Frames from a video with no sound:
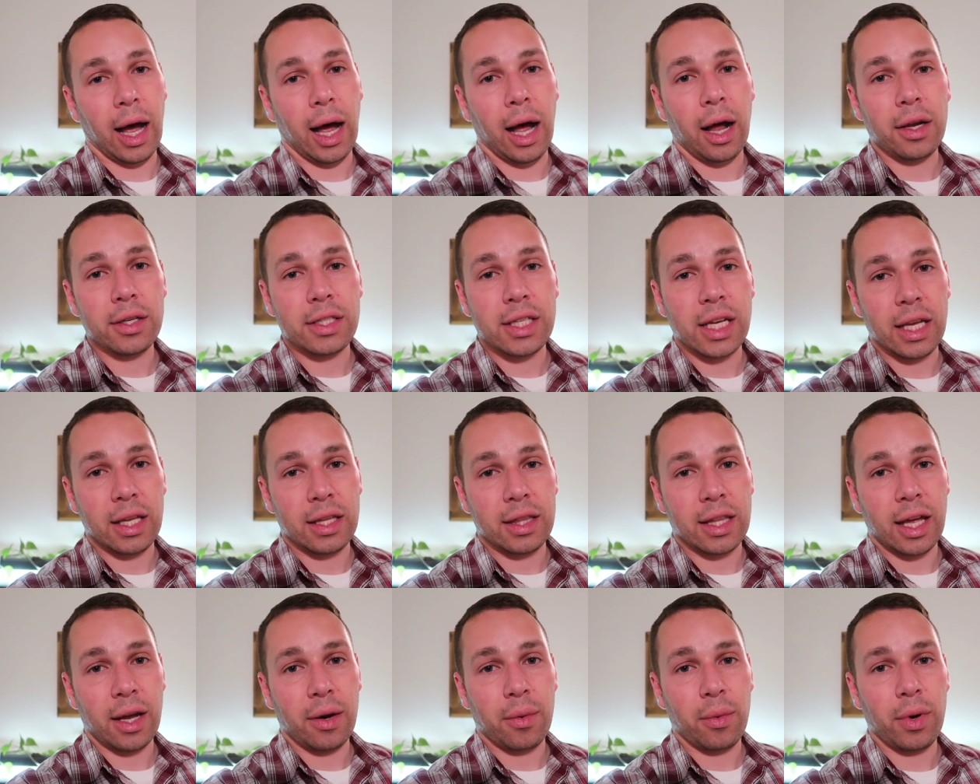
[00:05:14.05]
I'll
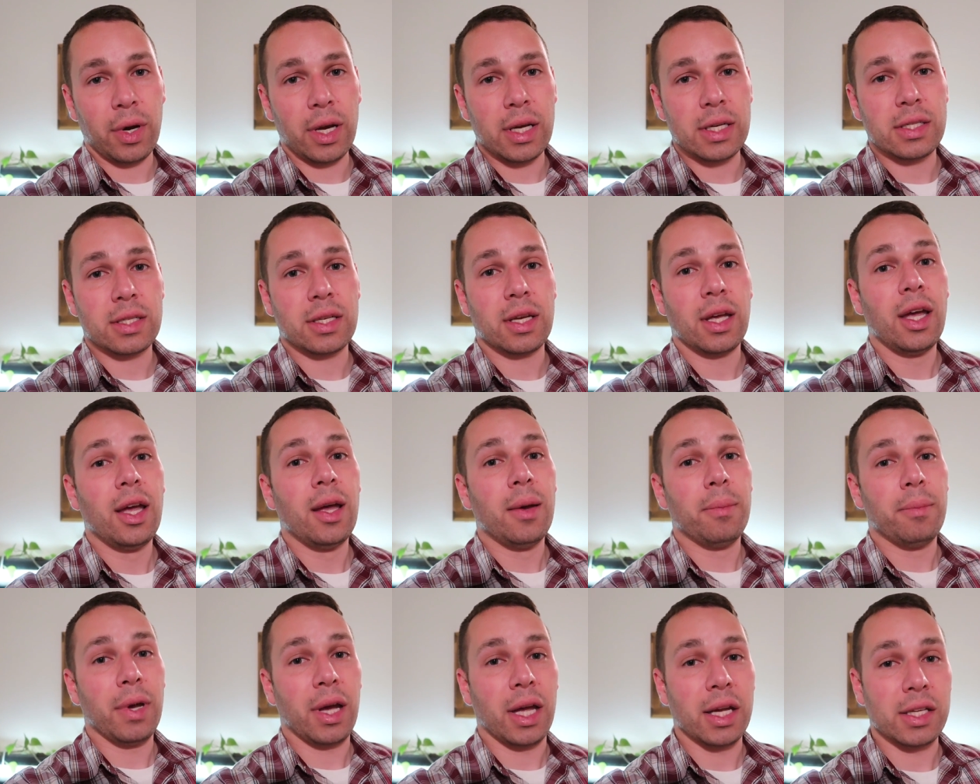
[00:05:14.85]
take that risk
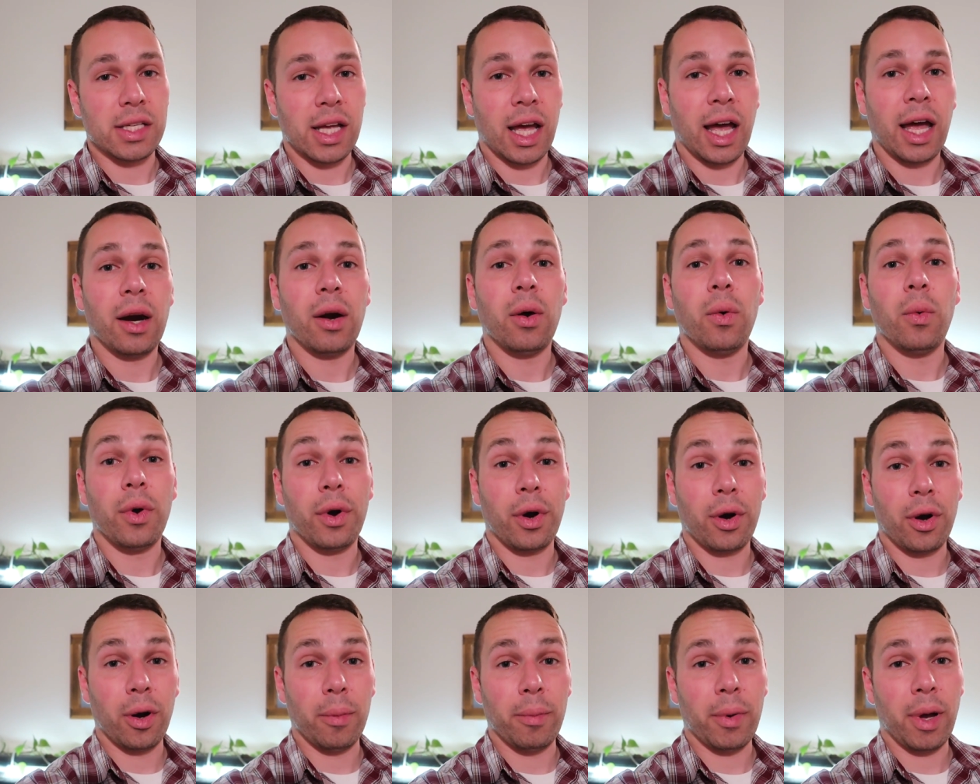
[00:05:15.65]
because I don't
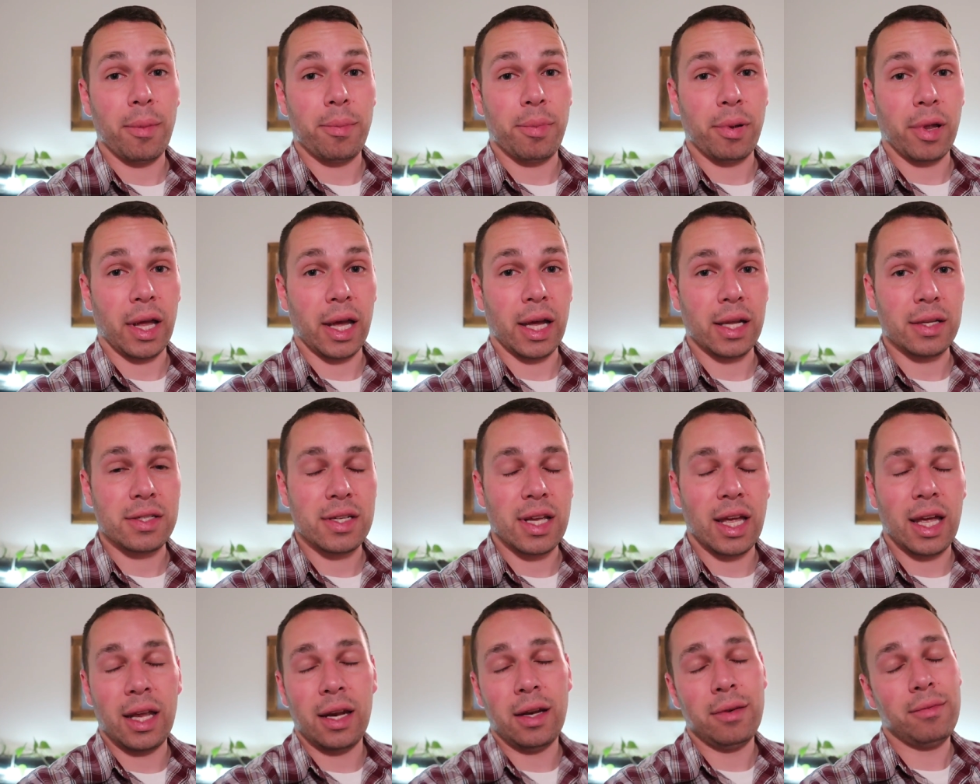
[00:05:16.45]
want to hurt my
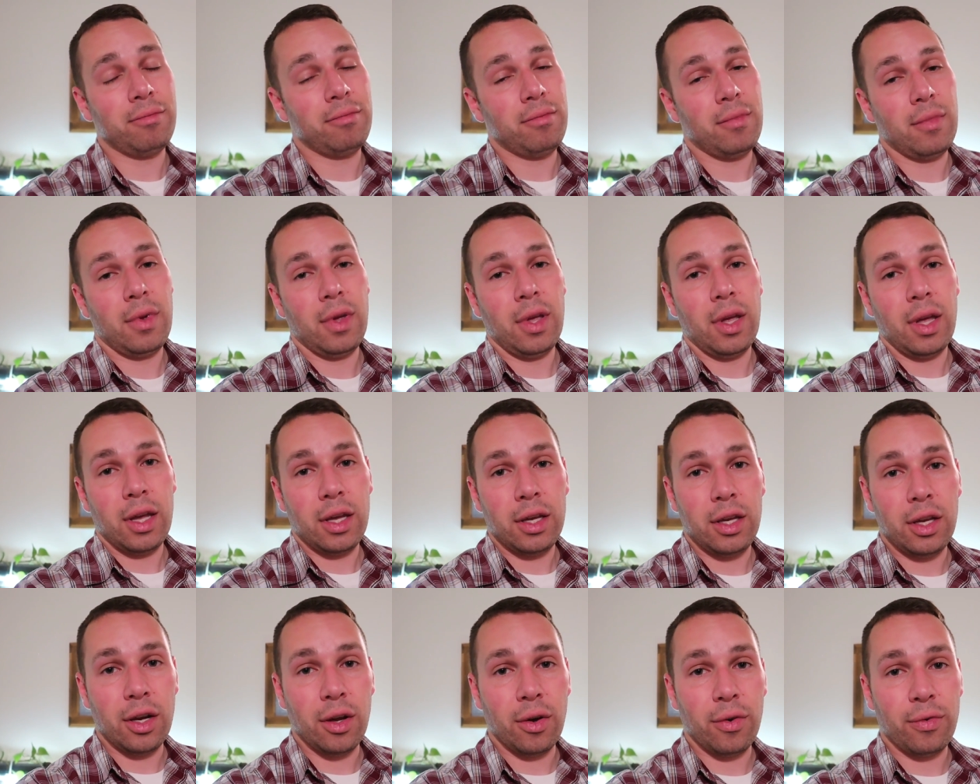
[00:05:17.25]
plants. And
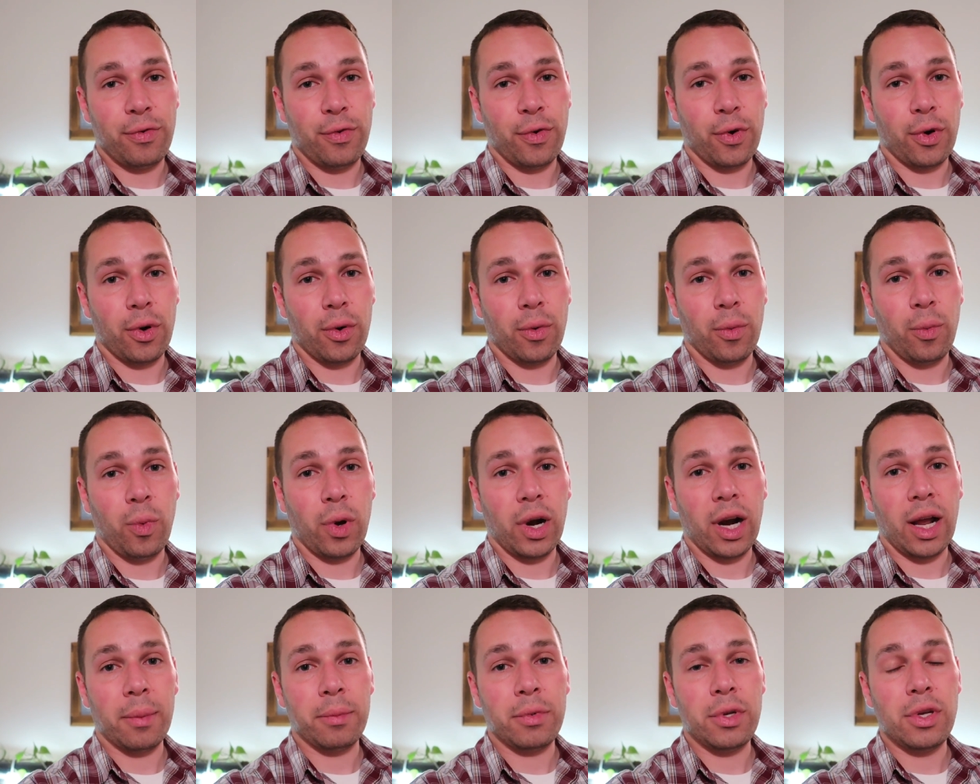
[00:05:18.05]
you know, for
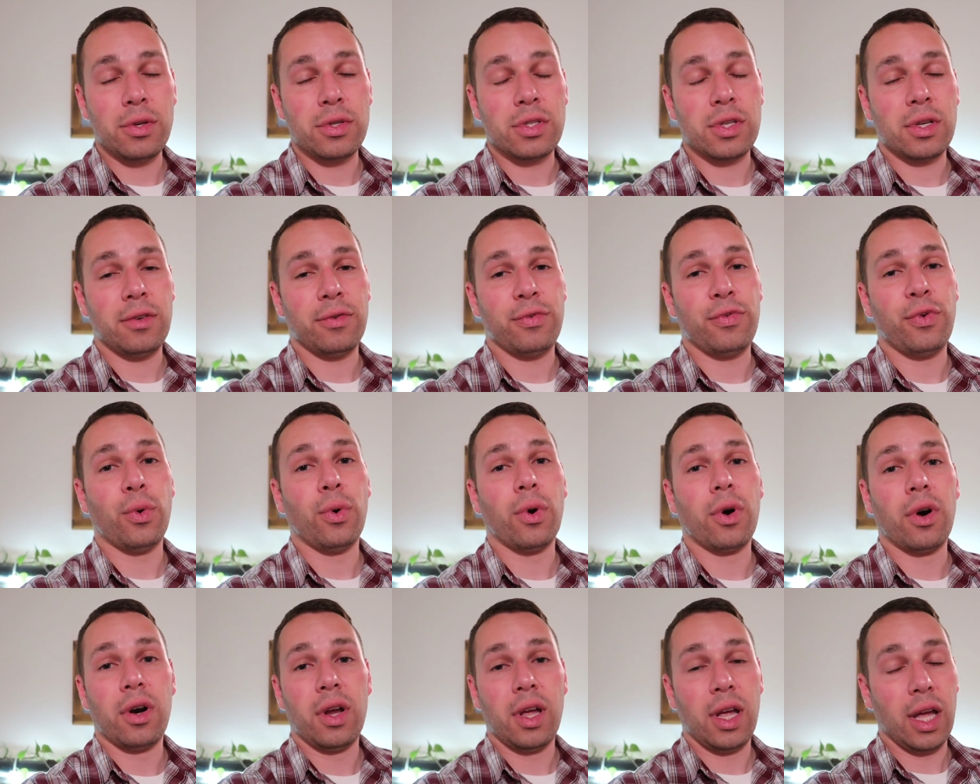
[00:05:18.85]
what I'm using it
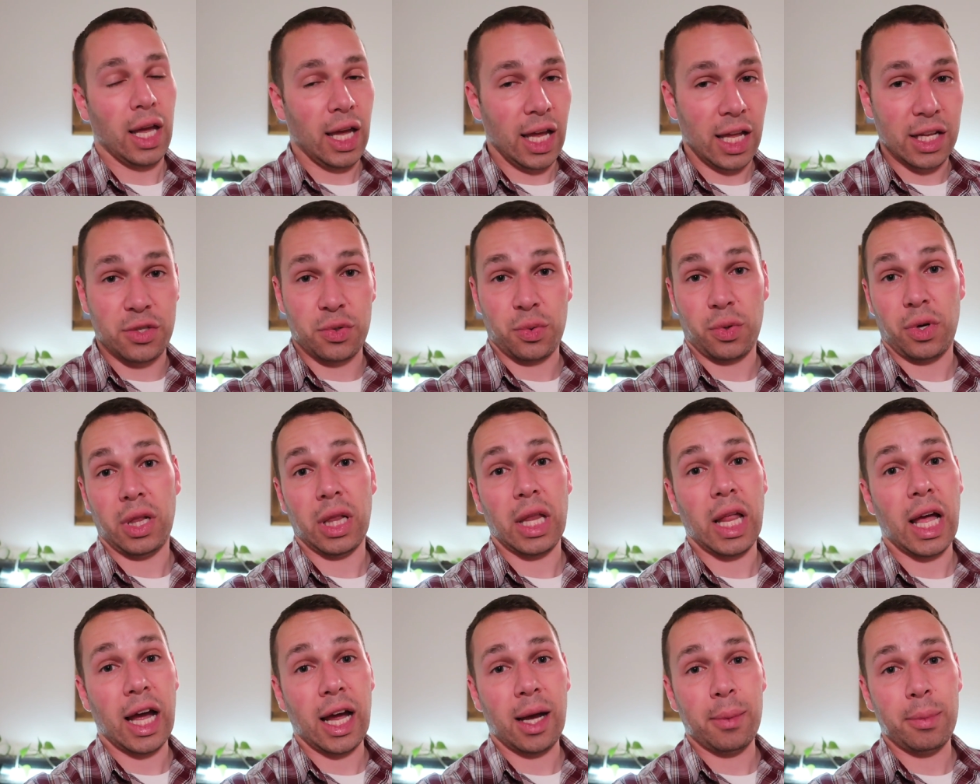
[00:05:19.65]
for, it's
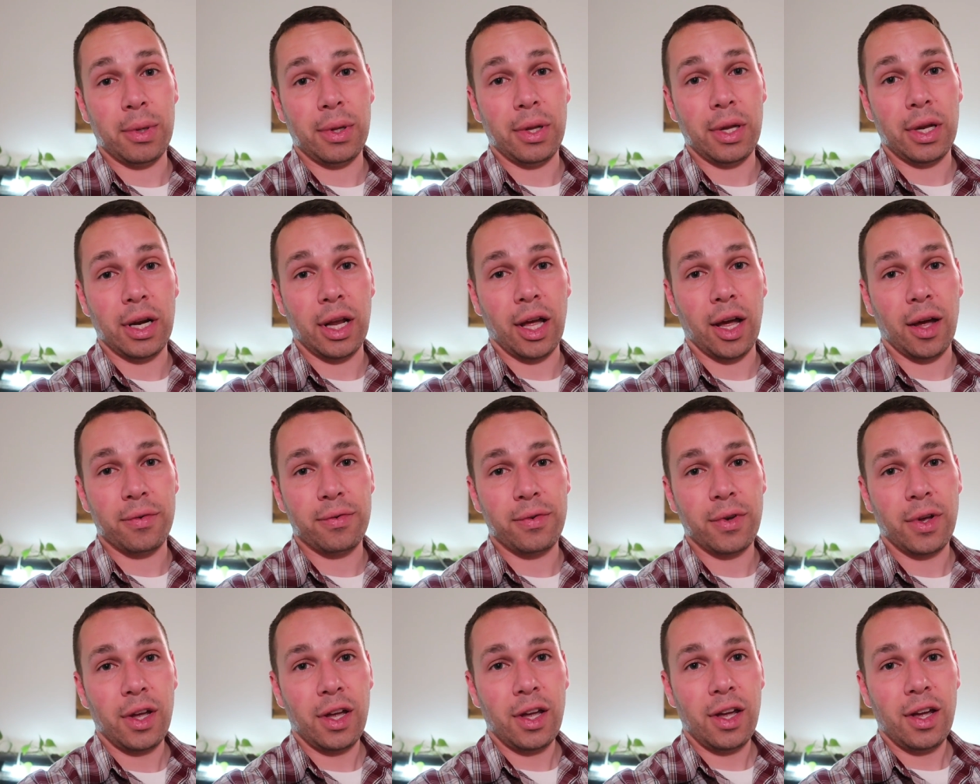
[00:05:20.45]
reliable enough.